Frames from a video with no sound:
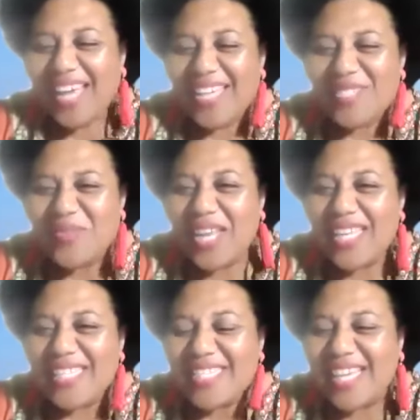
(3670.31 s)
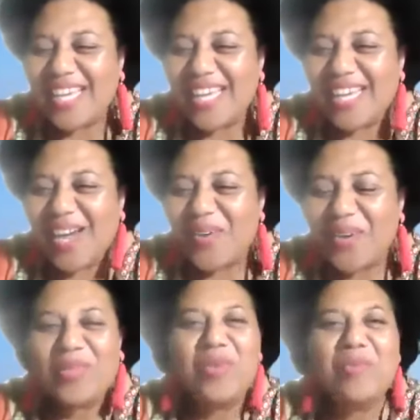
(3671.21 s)
as well as our
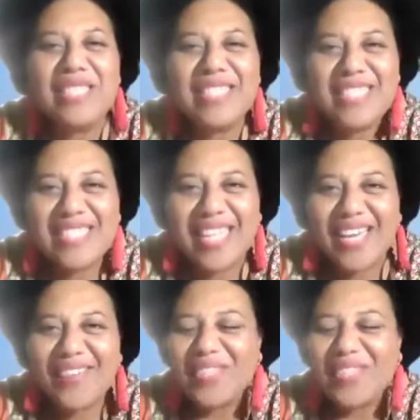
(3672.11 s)
Rotuman sister,